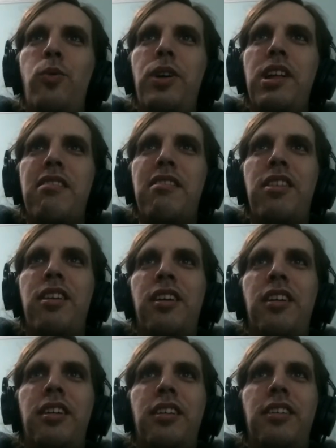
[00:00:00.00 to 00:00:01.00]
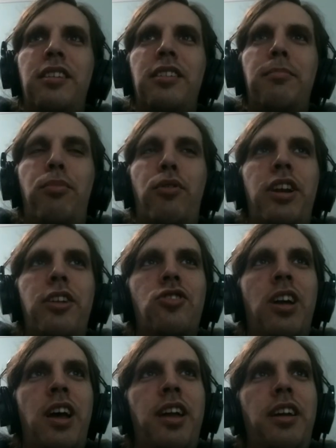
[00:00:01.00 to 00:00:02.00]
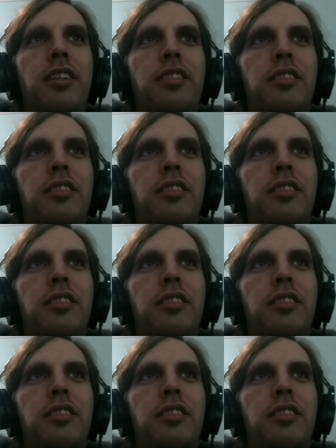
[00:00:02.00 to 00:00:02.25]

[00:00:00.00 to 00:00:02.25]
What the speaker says: was the British guy?